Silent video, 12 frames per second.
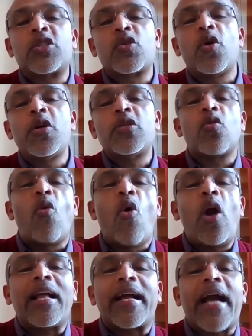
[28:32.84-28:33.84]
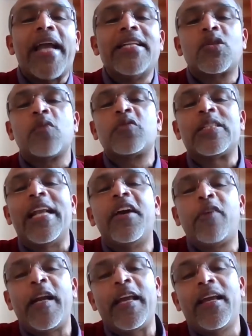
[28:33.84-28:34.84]
destroys all kinds of
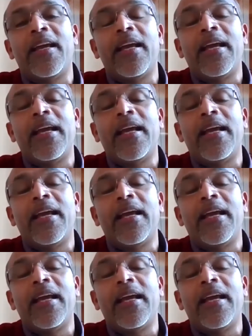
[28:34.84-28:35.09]
slavery.